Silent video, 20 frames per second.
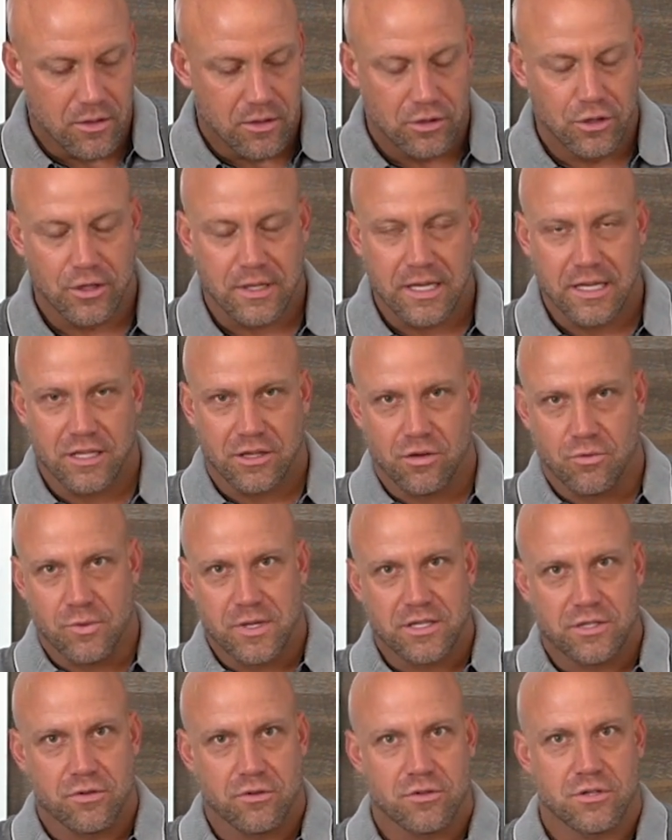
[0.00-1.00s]
looking at the
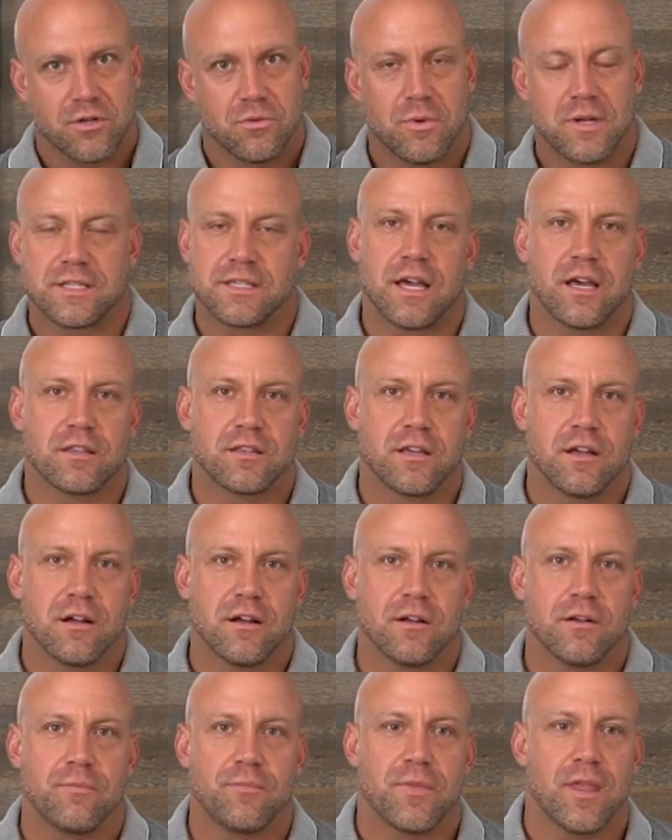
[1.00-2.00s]
research and what's out
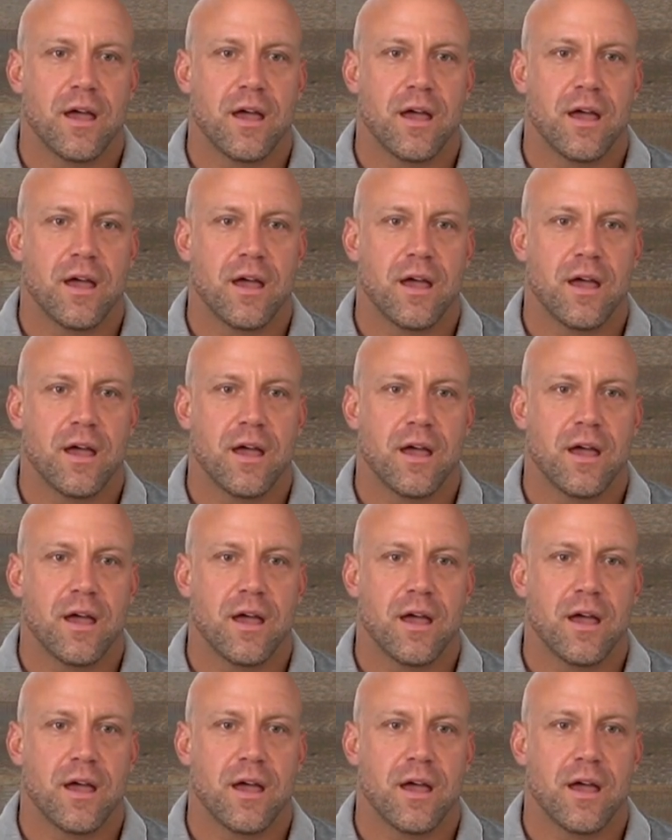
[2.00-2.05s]
there,